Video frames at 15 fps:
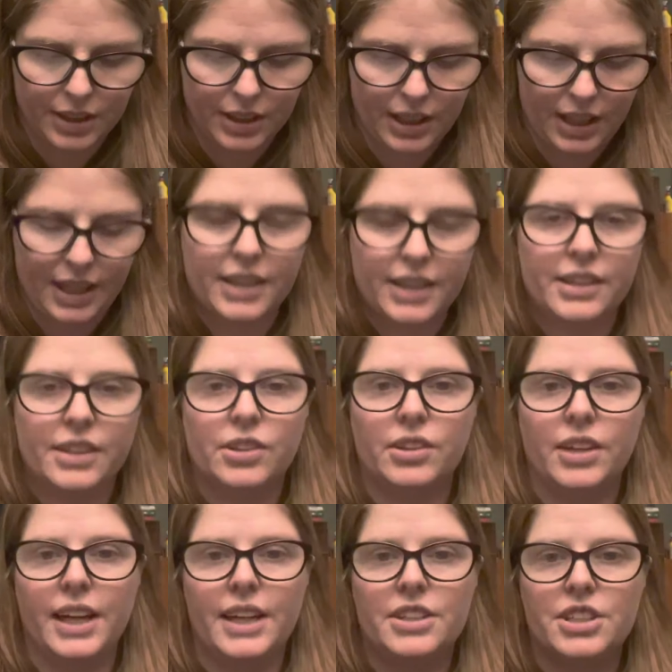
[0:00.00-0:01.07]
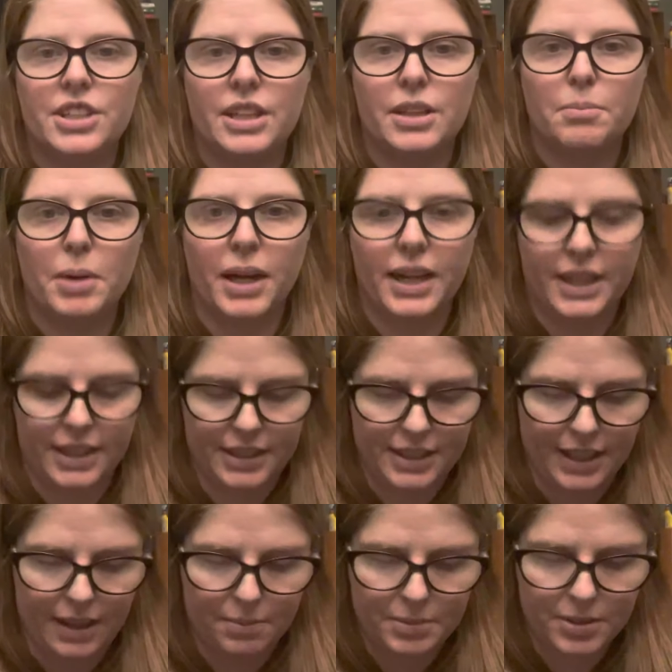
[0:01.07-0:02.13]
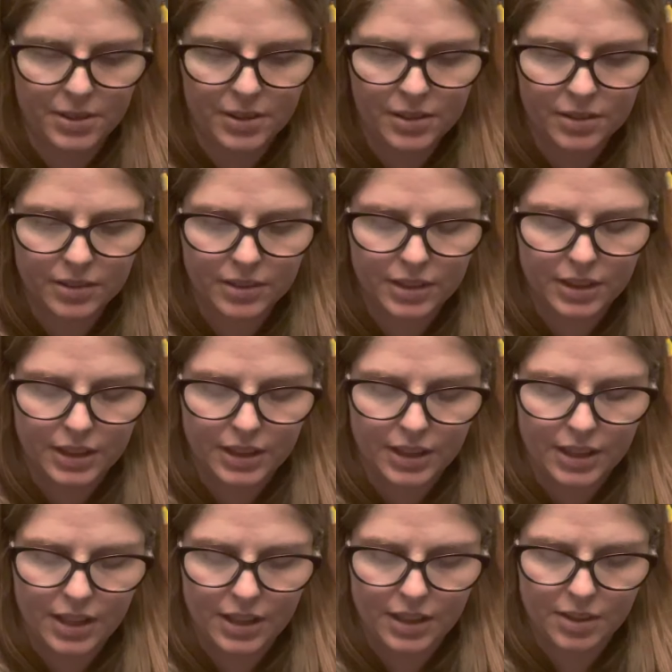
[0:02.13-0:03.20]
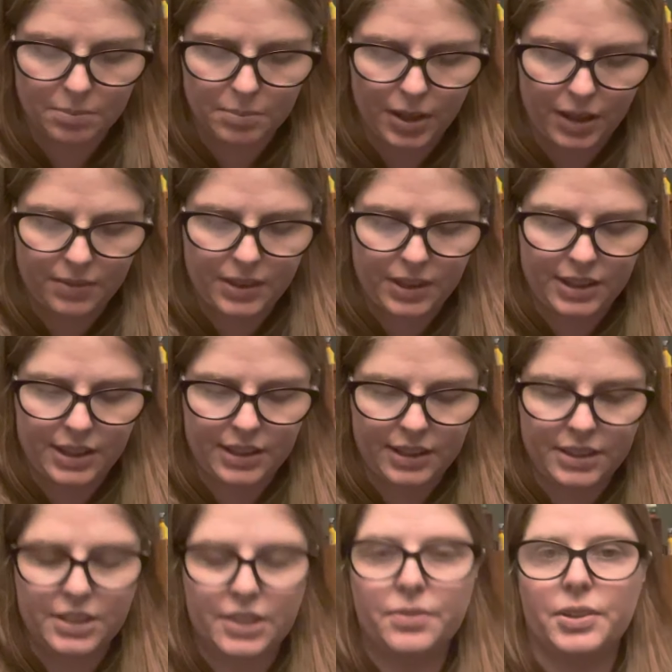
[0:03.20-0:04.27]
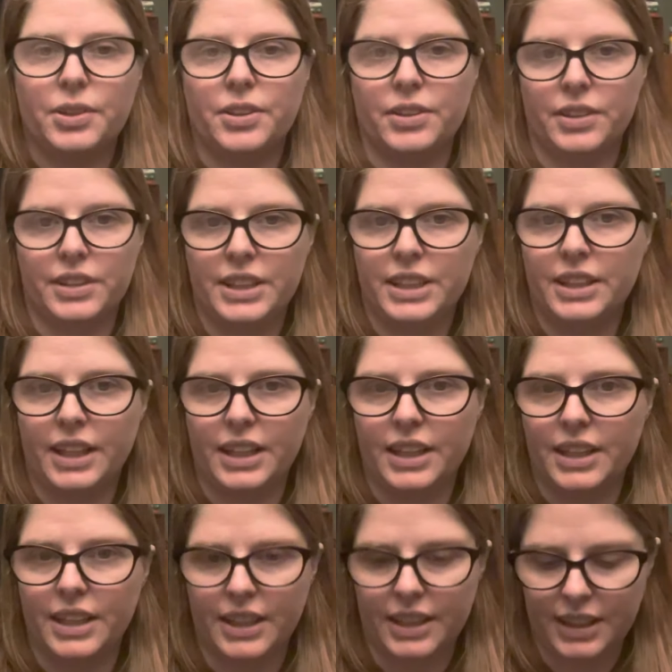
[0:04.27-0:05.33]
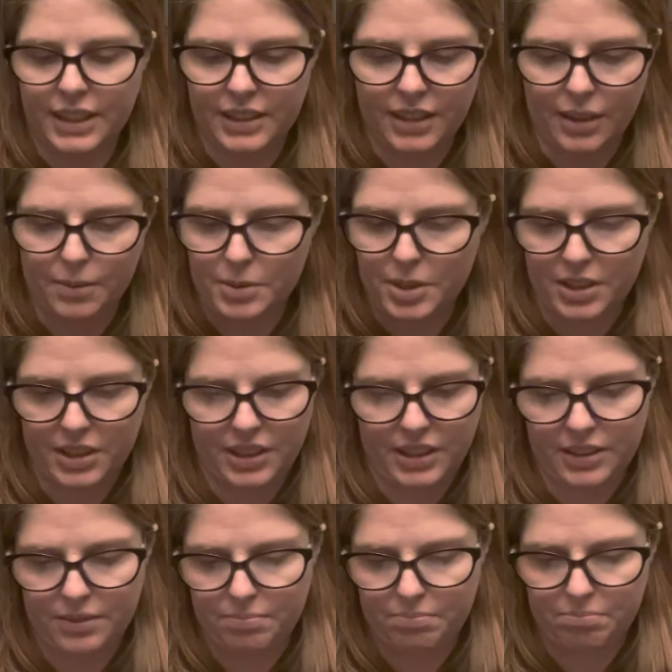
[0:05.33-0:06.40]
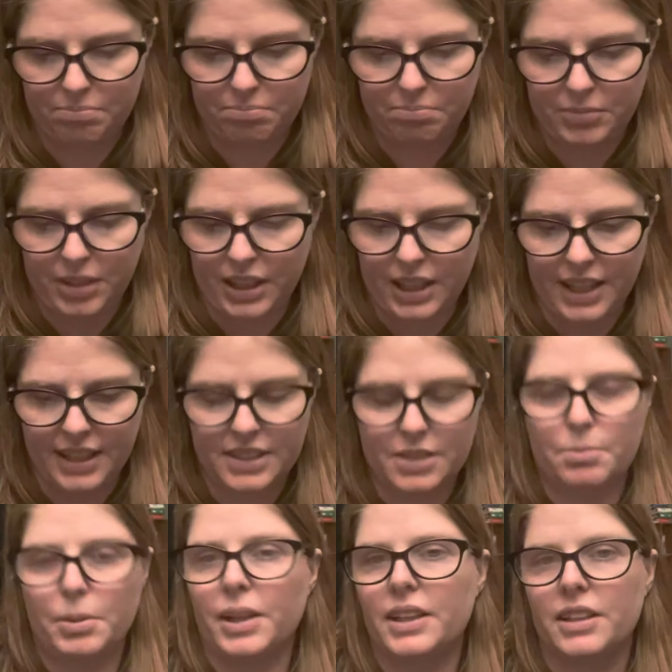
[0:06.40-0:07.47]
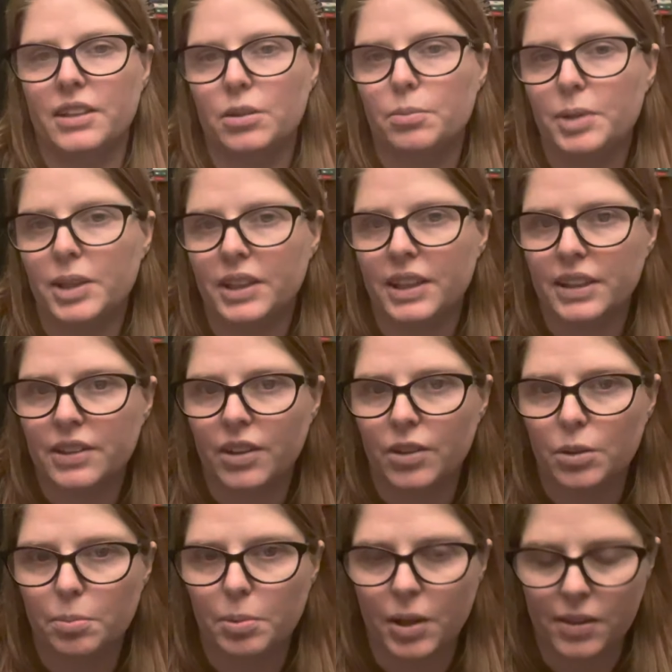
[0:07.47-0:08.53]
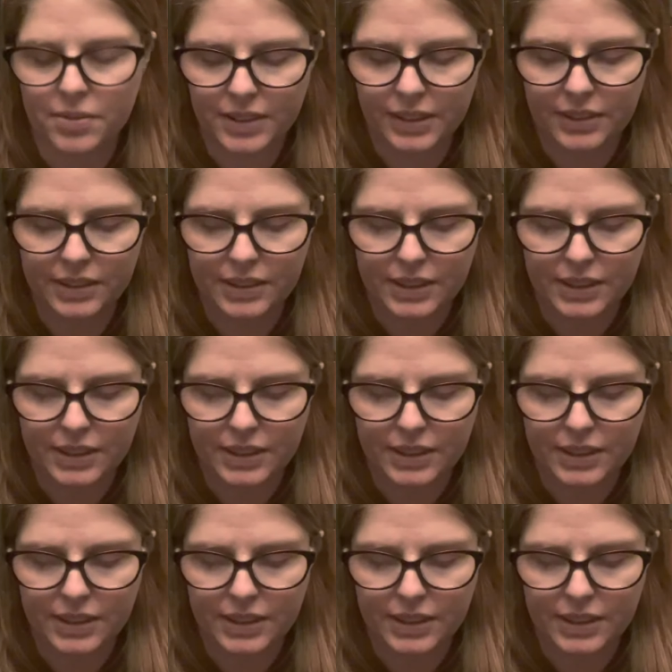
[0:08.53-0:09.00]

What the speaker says: I had a little HDMI adapter. I've got that listed for $13.99. I'm just gonna kind of estimate that it'll be a $10 profit.